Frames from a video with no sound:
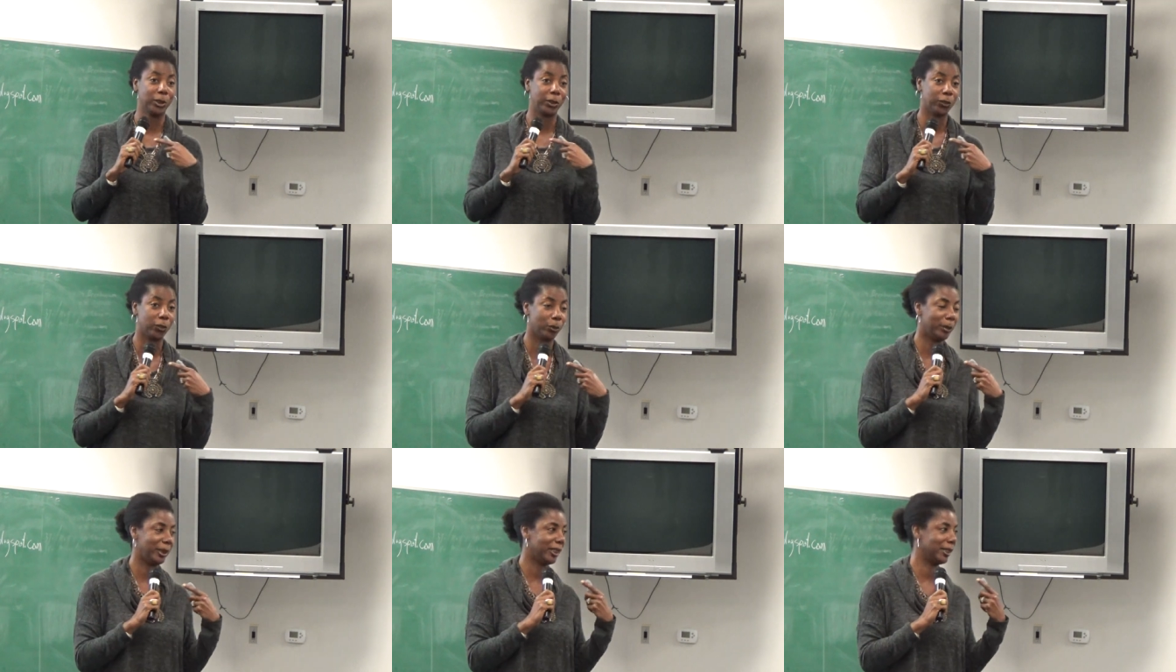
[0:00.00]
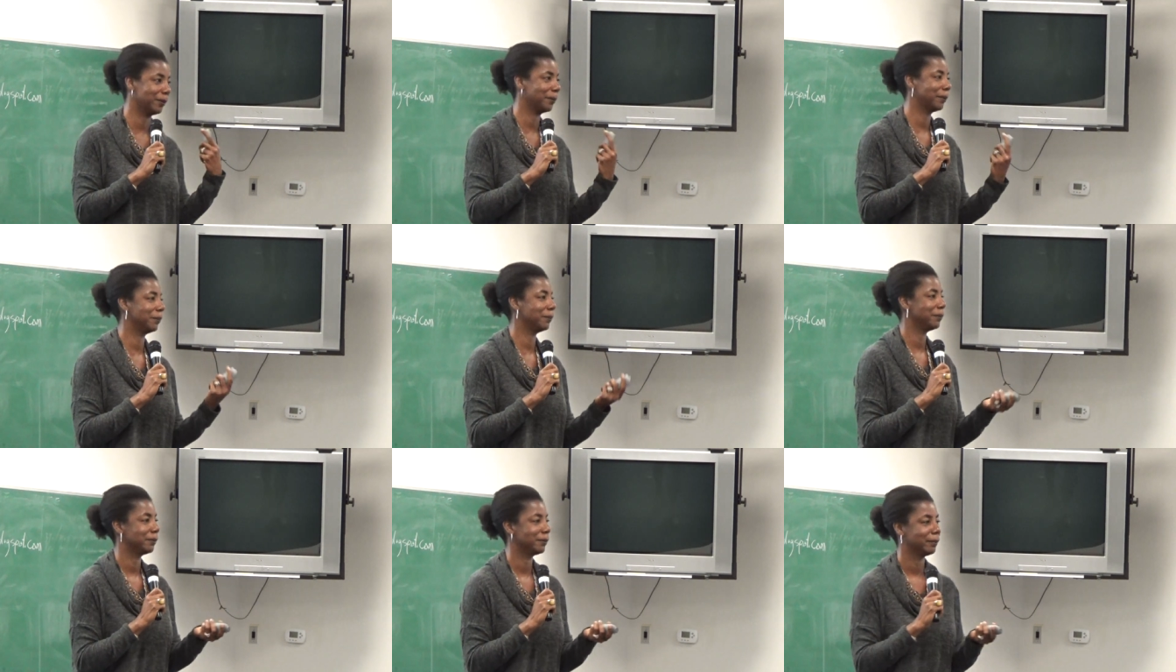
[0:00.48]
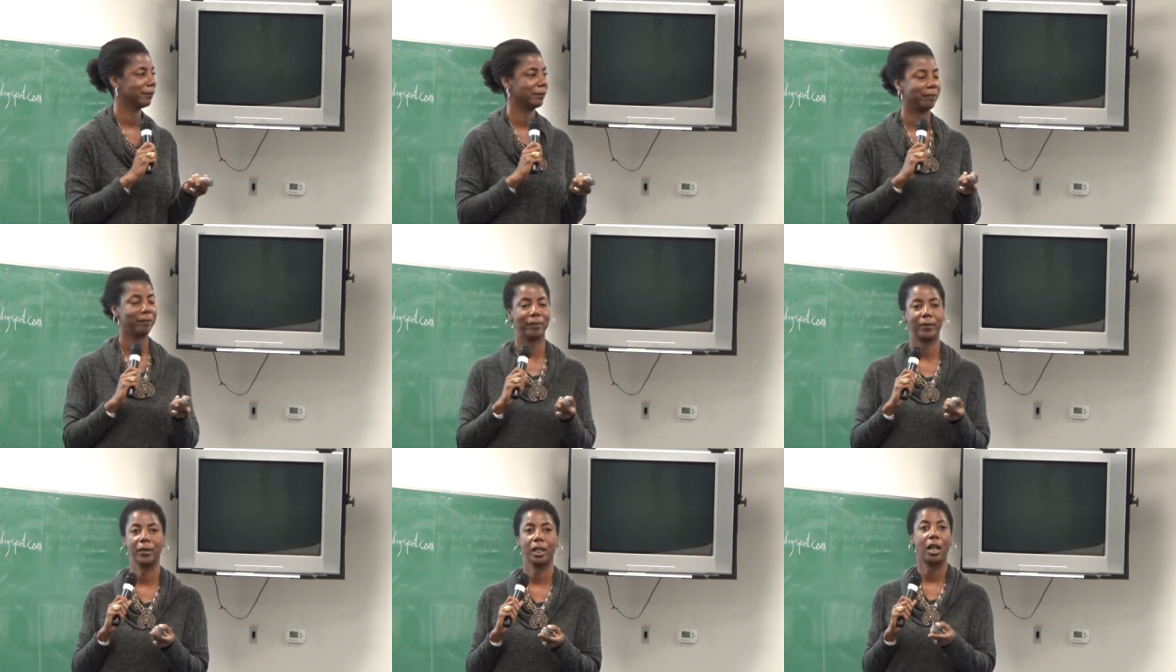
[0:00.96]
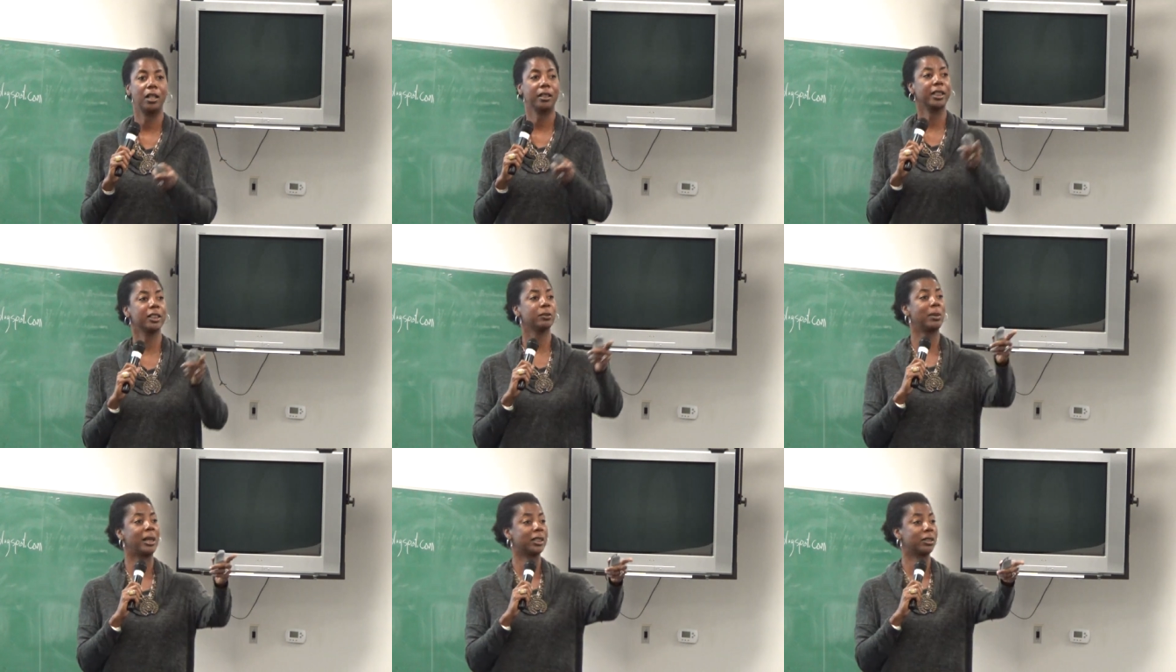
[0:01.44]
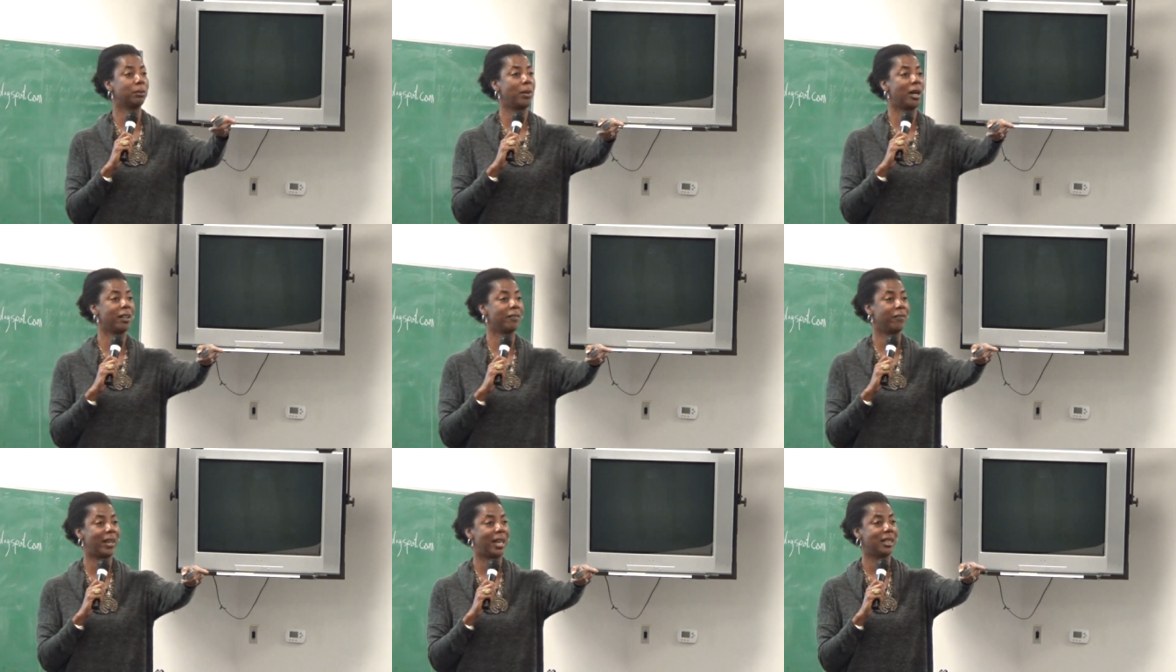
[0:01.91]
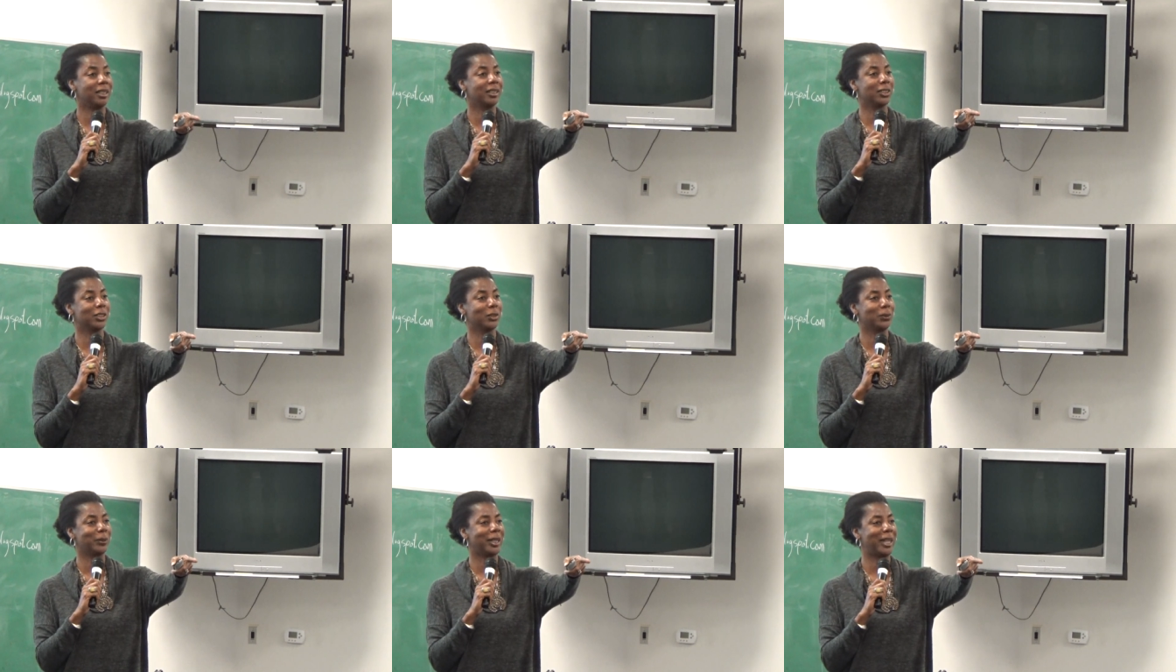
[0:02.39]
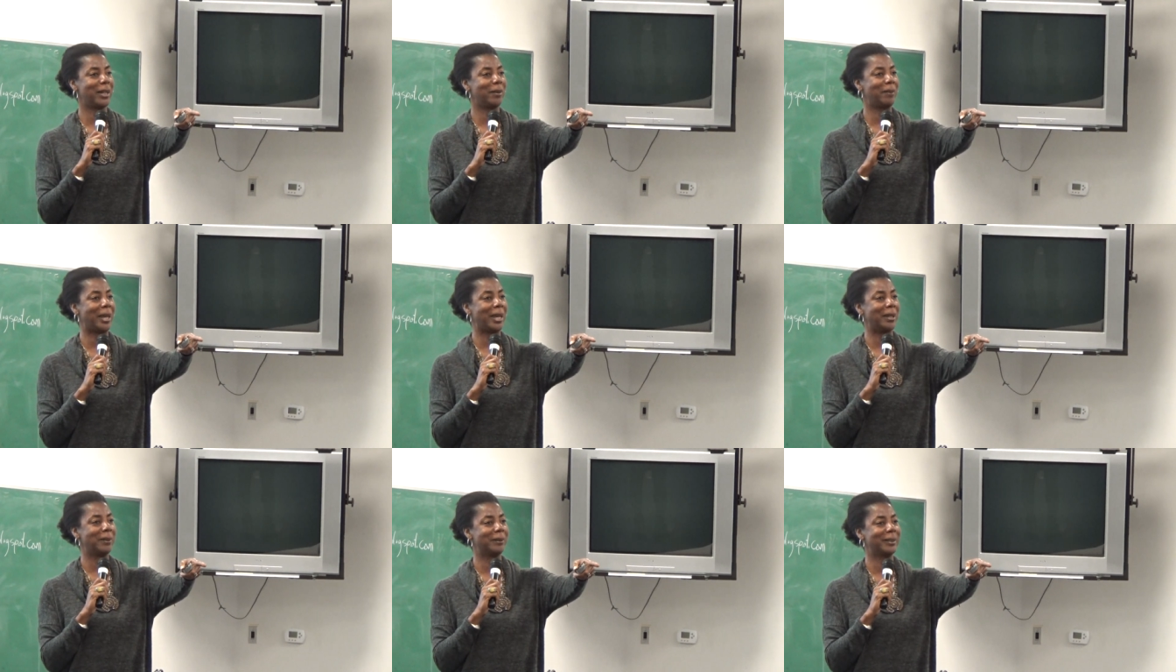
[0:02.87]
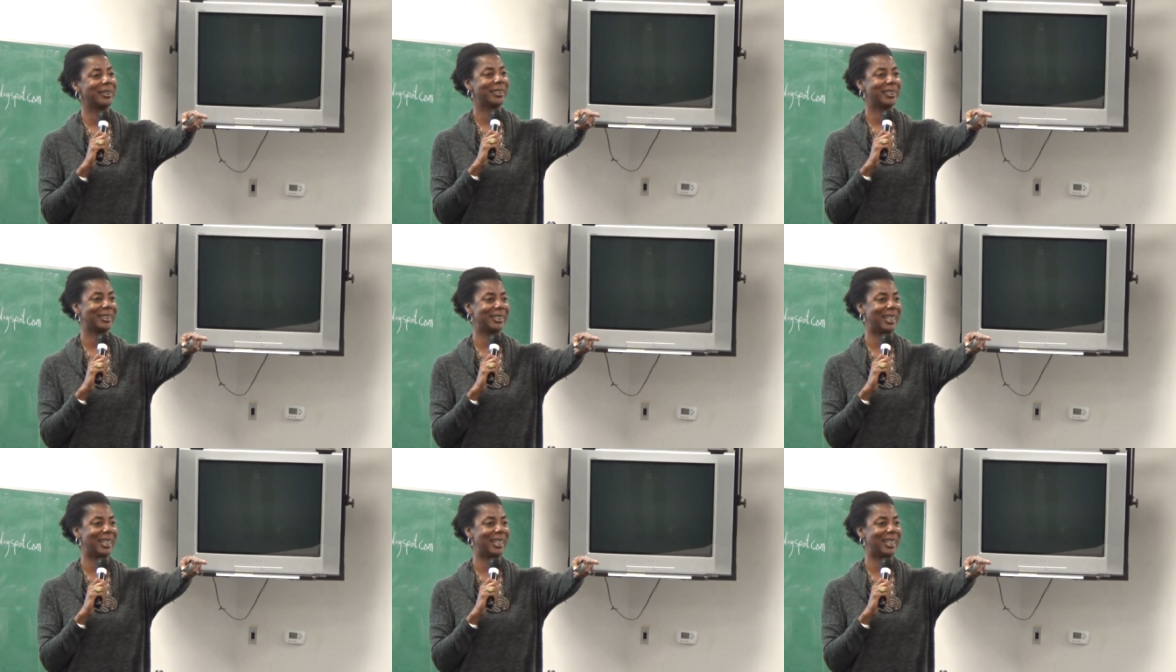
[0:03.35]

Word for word: was for me. Oh, that's my smart, fine husband. Hey, baby.